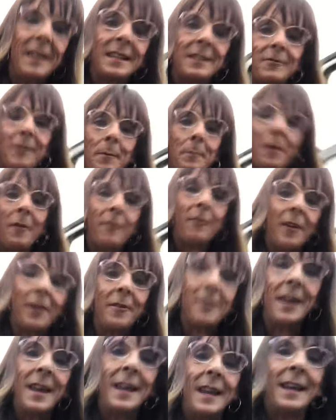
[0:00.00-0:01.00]
Let's grab my
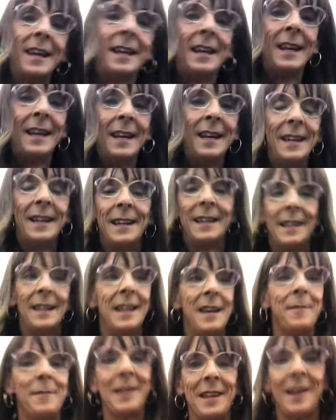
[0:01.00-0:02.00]
phone.
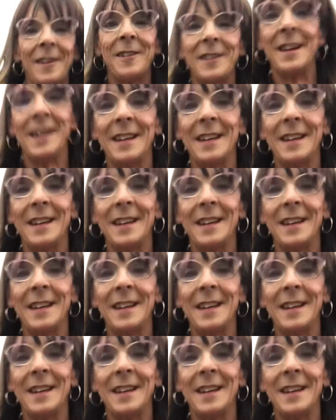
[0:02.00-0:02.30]
Here we go.